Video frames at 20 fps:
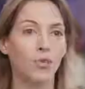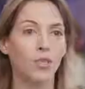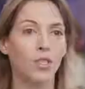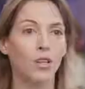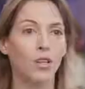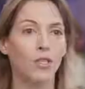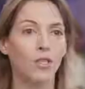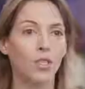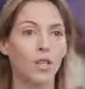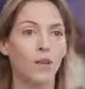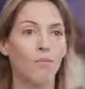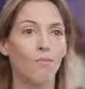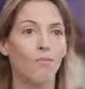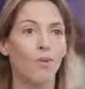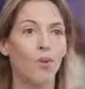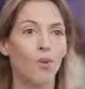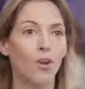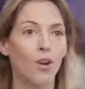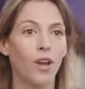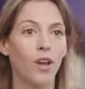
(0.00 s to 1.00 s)
we start seeing
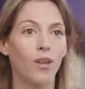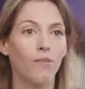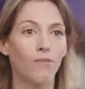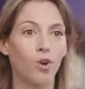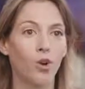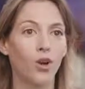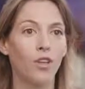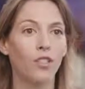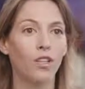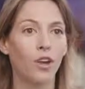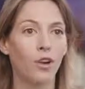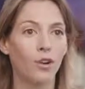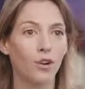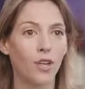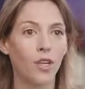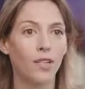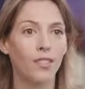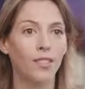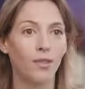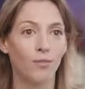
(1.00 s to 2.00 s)
more and more
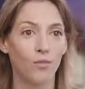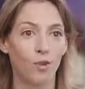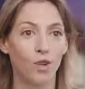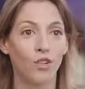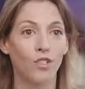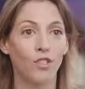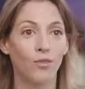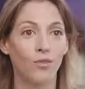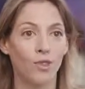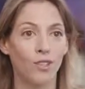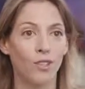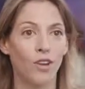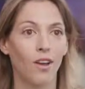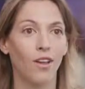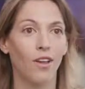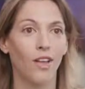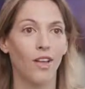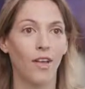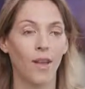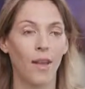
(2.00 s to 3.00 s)
tokens emerge, and we're
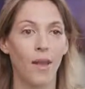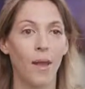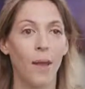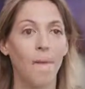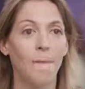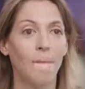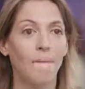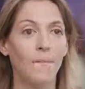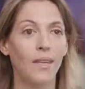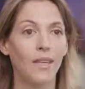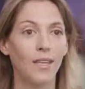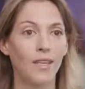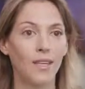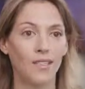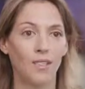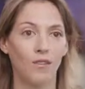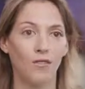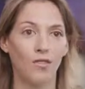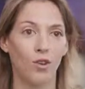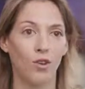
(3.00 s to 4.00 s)
talking
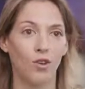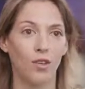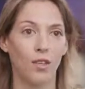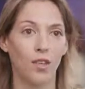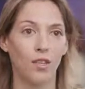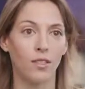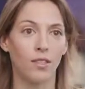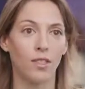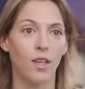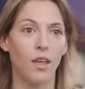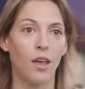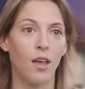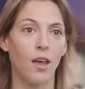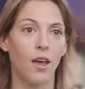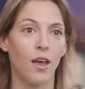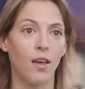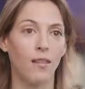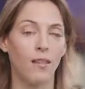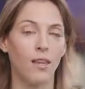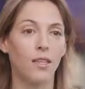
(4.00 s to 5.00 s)
millions of tokens,
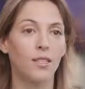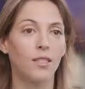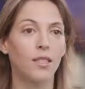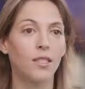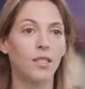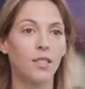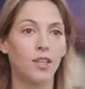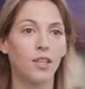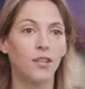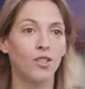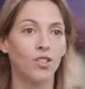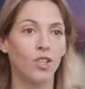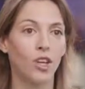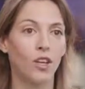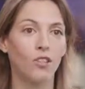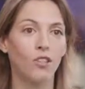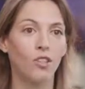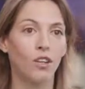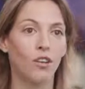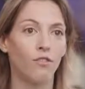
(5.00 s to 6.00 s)
the existing
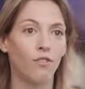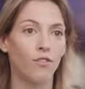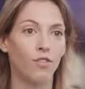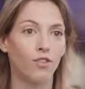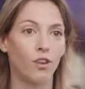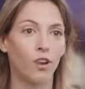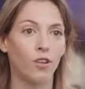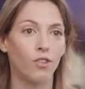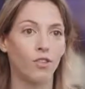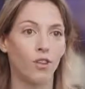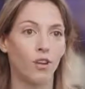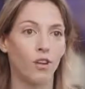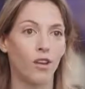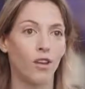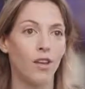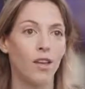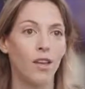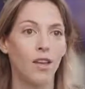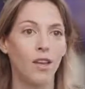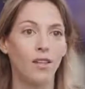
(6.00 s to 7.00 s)
exchange infrastructure
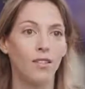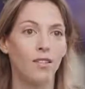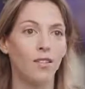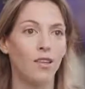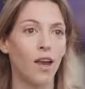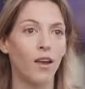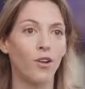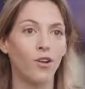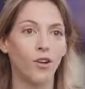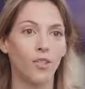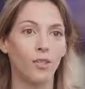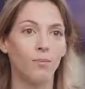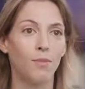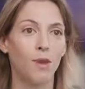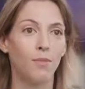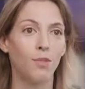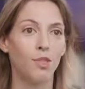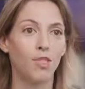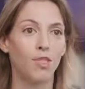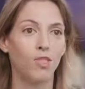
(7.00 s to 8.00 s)
is not going to be
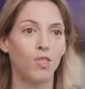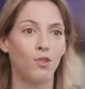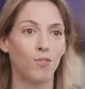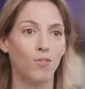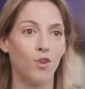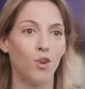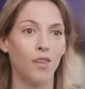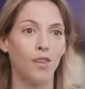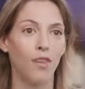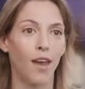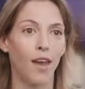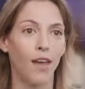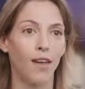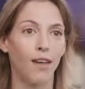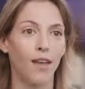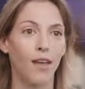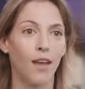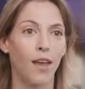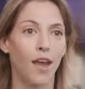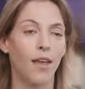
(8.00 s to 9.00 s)
able to support that.
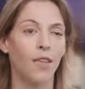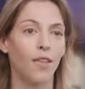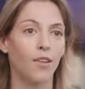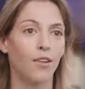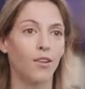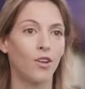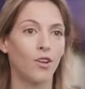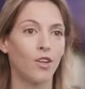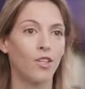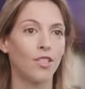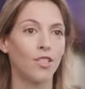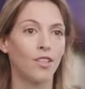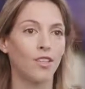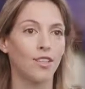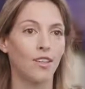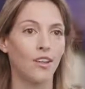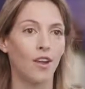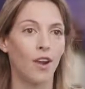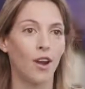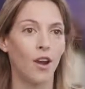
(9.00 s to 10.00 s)
And the currencies
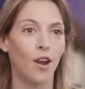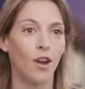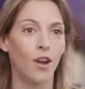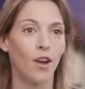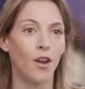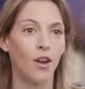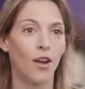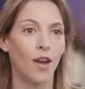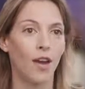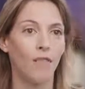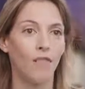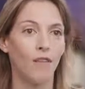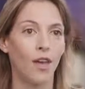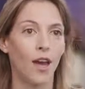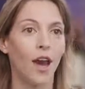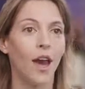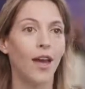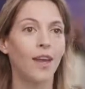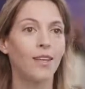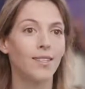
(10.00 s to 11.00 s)
that have the
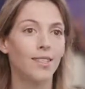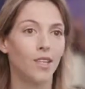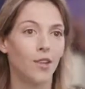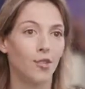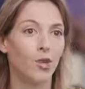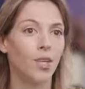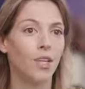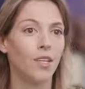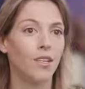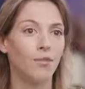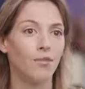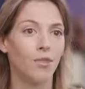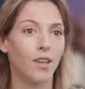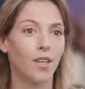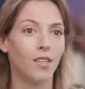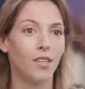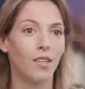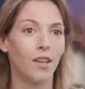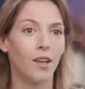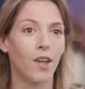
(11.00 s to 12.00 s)
highest liquidity
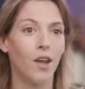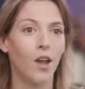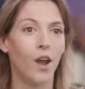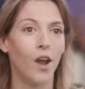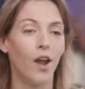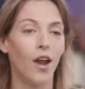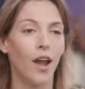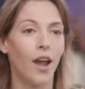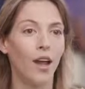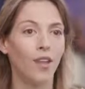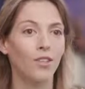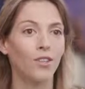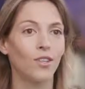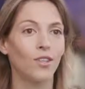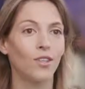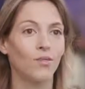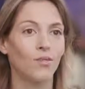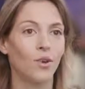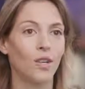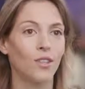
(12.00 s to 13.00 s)
risk are
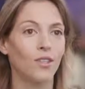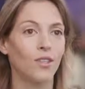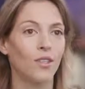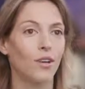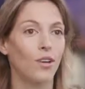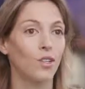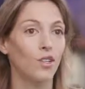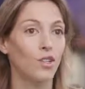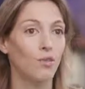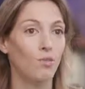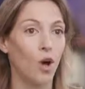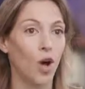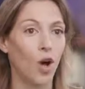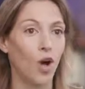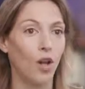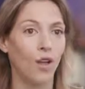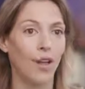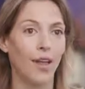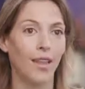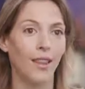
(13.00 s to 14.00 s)
actually the ones that are
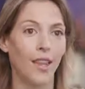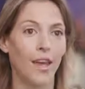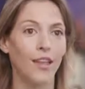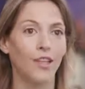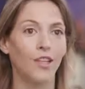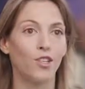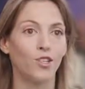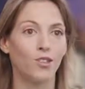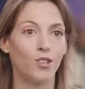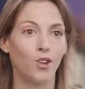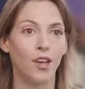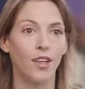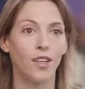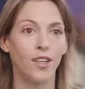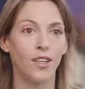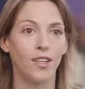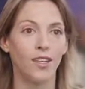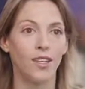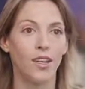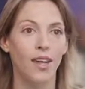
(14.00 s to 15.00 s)
small and lightly
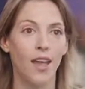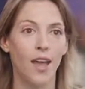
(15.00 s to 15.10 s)
traded,